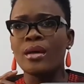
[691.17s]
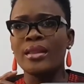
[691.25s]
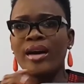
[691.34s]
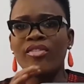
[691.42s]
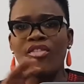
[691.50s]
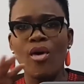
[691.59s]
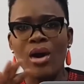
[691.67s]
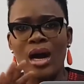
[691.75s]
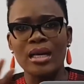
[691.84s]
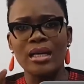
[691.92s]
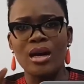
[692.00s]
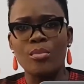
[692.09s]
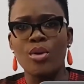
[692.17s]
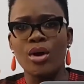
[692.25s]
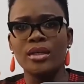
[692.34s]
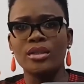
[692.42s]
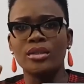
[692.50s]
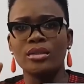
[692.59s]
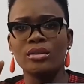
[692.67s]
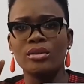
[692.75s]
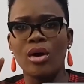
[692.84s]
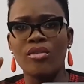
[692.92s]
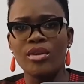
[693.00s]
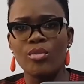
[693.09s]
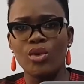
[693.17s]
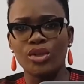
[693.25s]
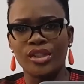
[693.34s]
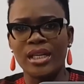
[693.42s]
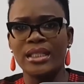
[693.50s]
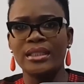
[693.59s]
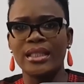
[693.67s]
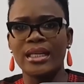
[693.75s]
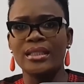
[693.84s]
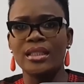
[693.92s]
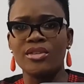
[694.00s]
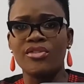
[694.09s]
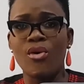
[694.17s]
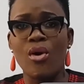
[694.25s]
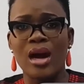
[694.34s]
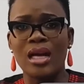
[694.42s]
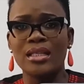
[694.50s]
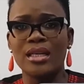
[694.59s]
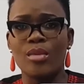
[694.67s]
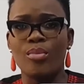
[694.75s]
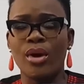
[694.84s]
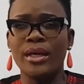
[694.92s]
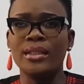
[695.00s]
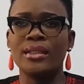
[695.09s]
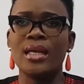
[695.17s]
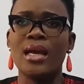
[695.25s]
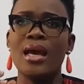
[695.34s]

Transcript: there are 4 cardinal points of emotional intelligence, 4 cardinal points,